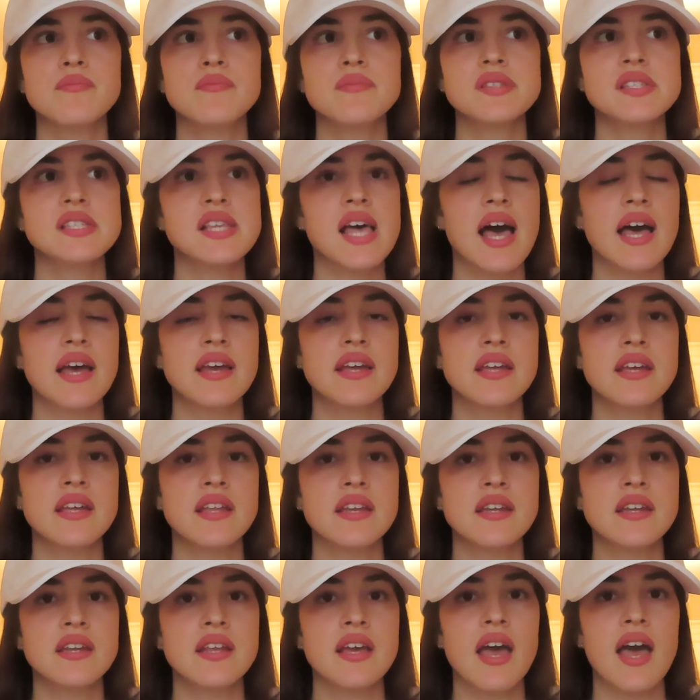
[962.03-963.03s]

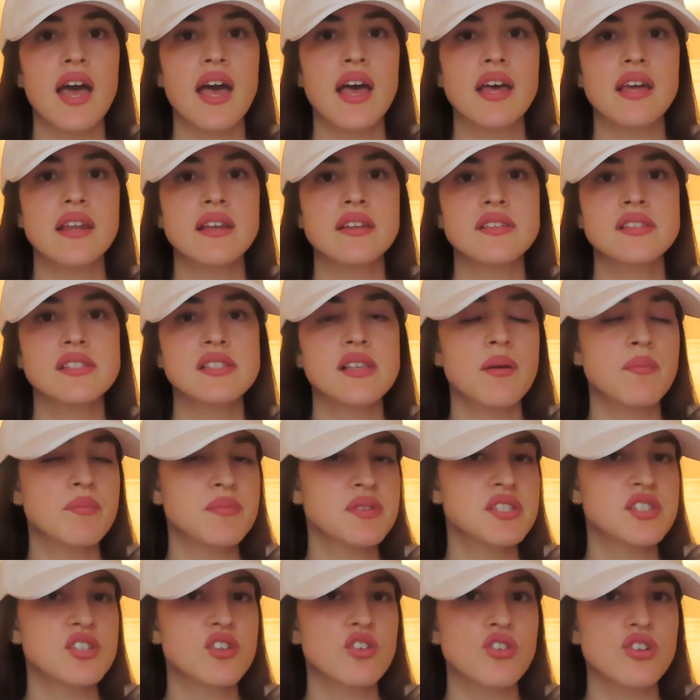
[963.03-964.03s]
satin and some
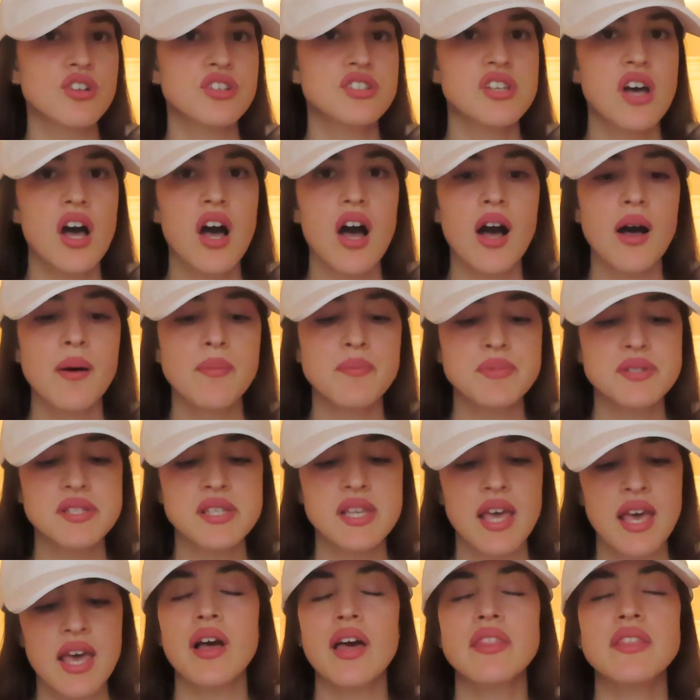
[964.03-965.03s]
silk tops,
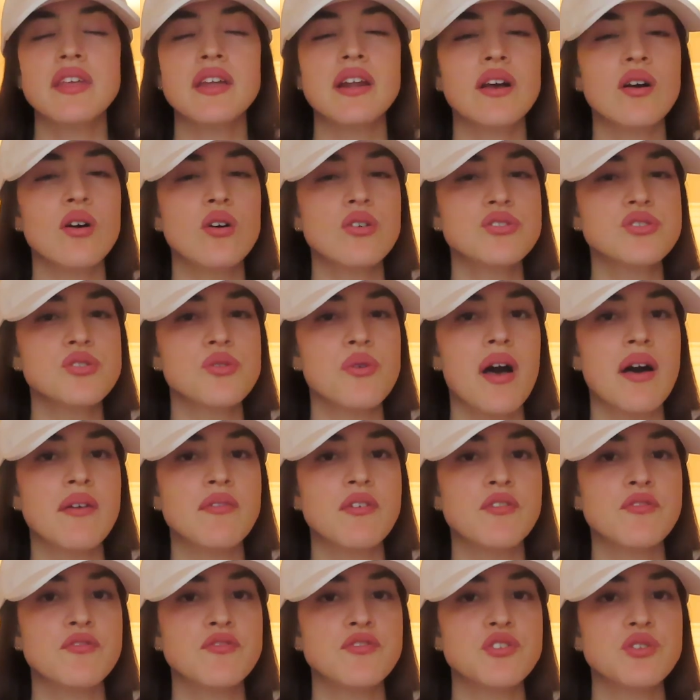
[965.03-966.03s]
and then I also have
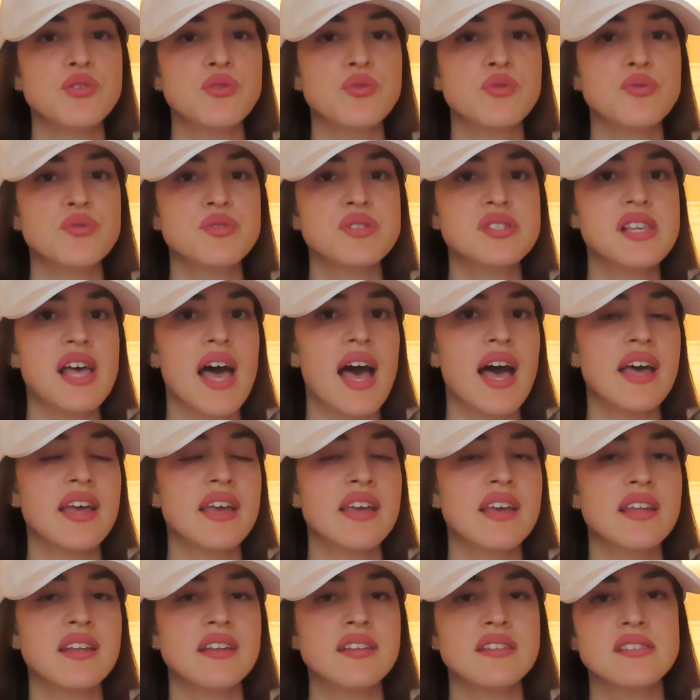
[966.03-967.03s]
a few
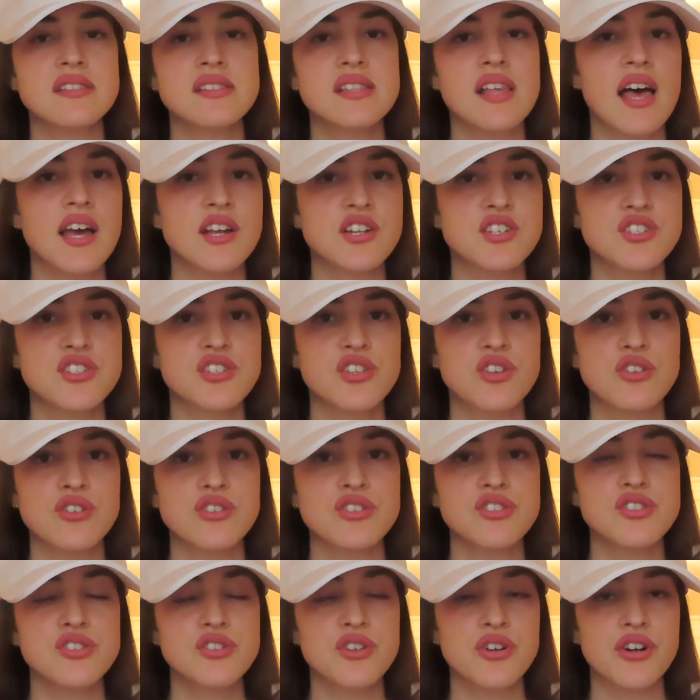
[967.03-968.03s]
satin slash
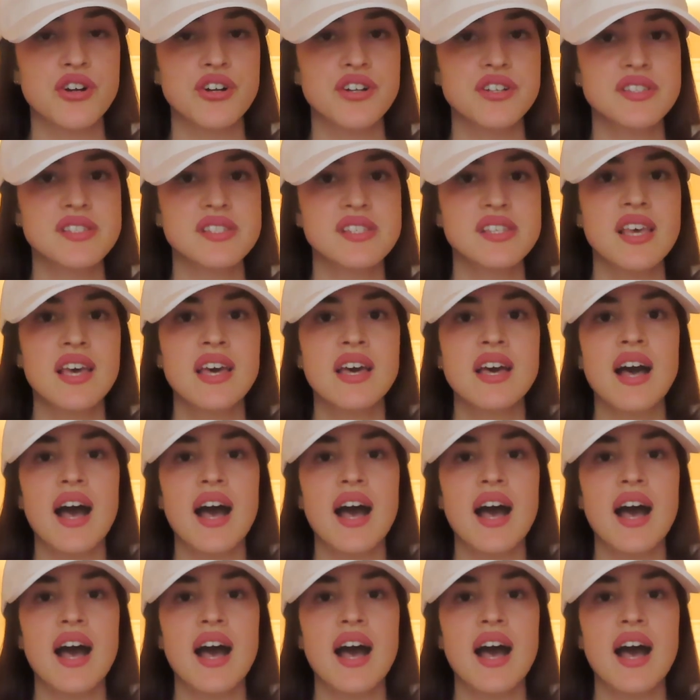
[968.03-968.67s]
silk skirts.